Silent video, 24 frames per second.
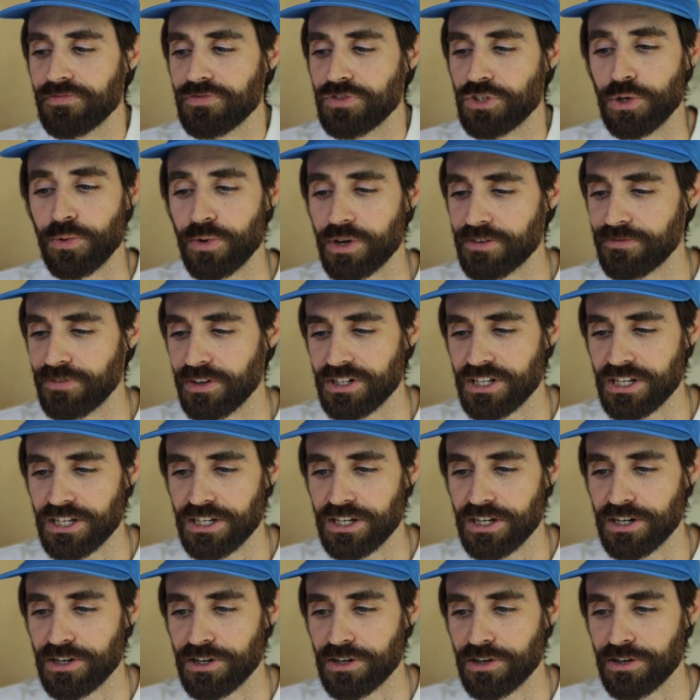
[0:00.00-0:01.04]
250
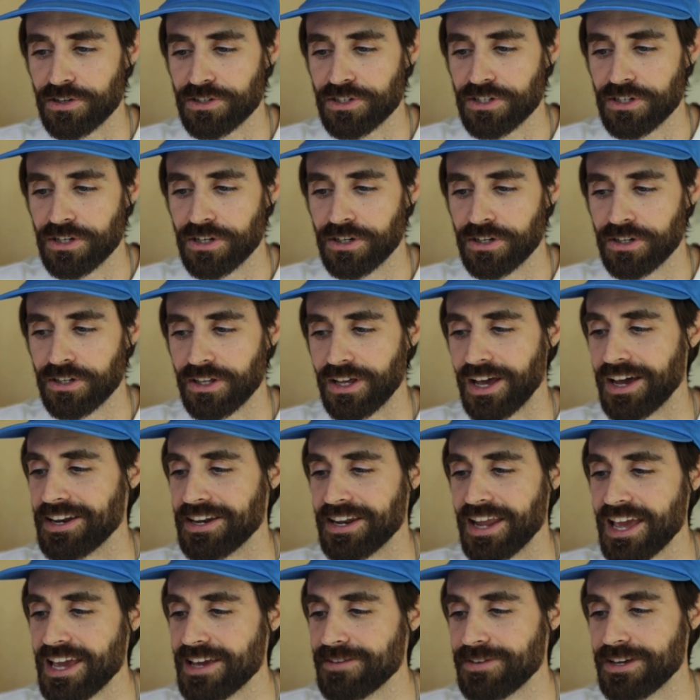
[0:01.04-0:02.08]
years, a
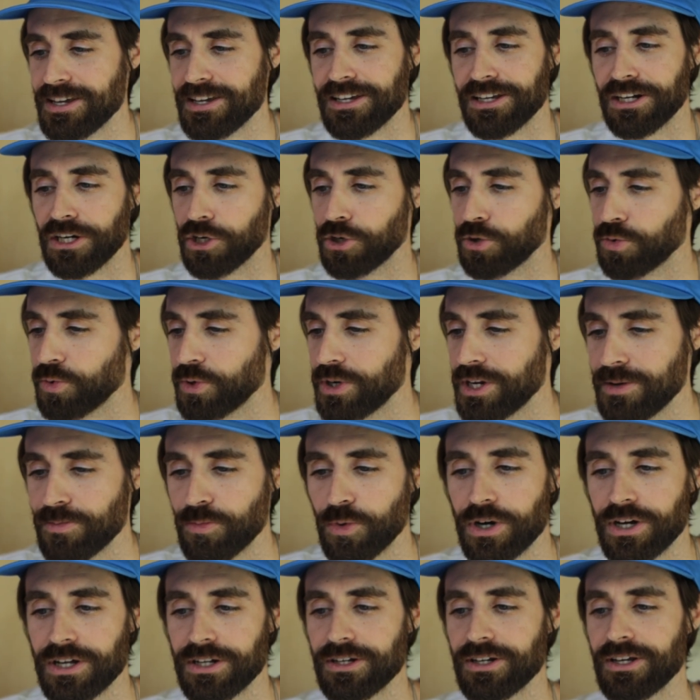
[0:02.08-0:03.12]
navy and a cream
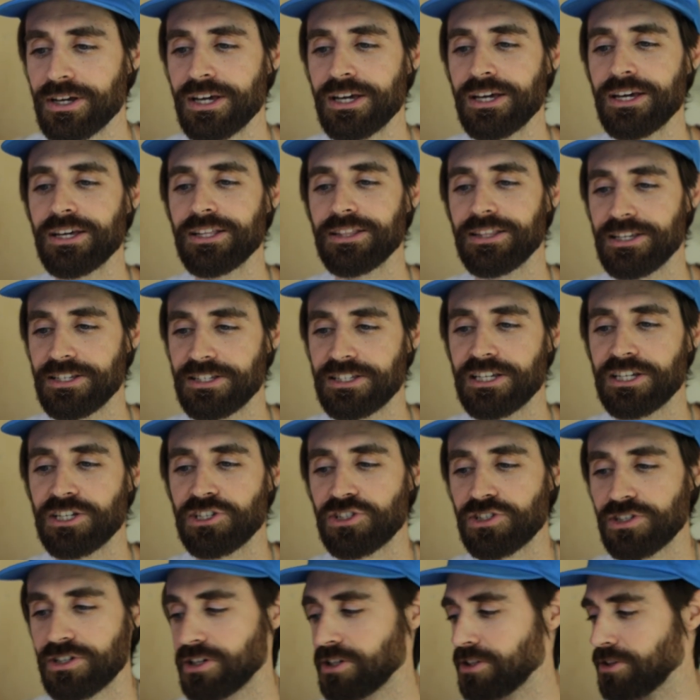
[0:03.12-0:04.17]
one. These
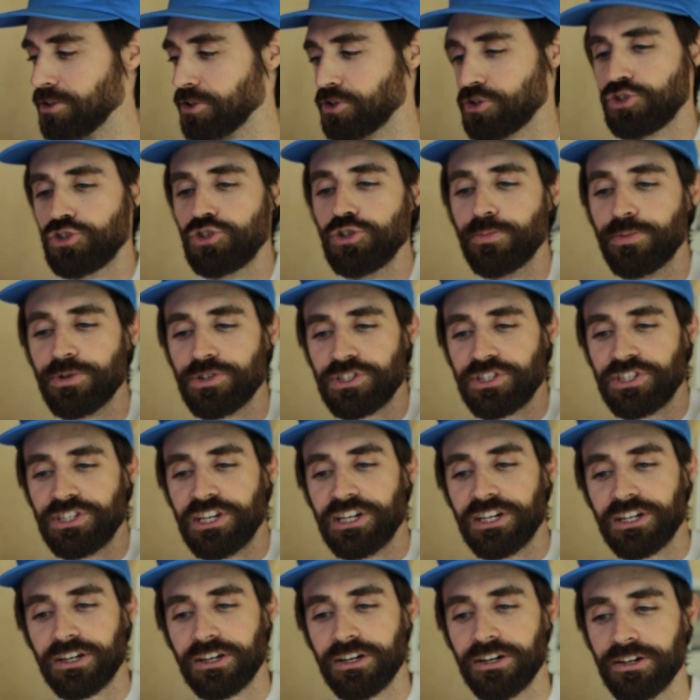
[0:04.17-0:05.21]
things look super
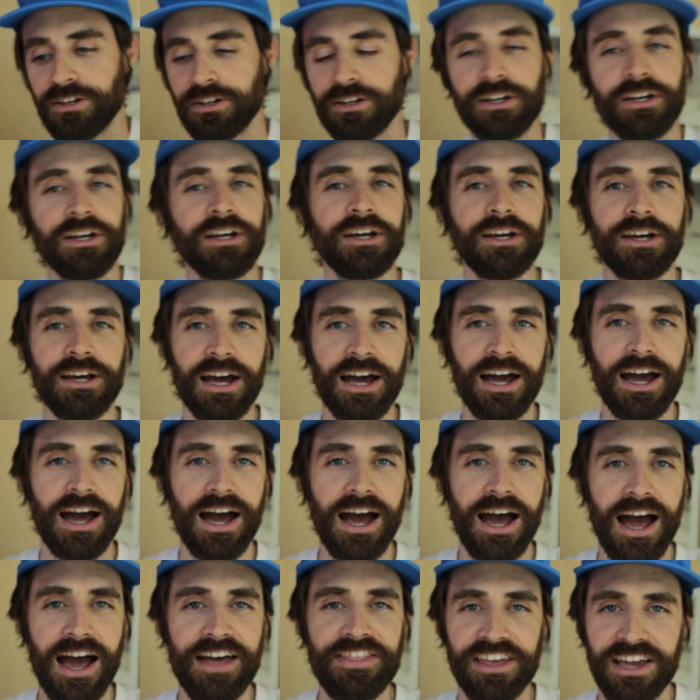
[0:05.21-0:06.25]
sick.
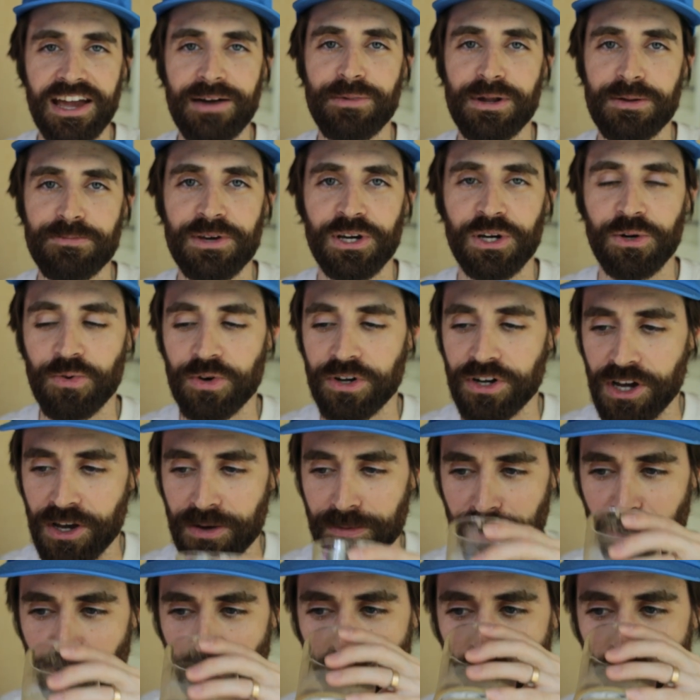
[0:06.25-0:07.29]
I think I'm going to pick one up.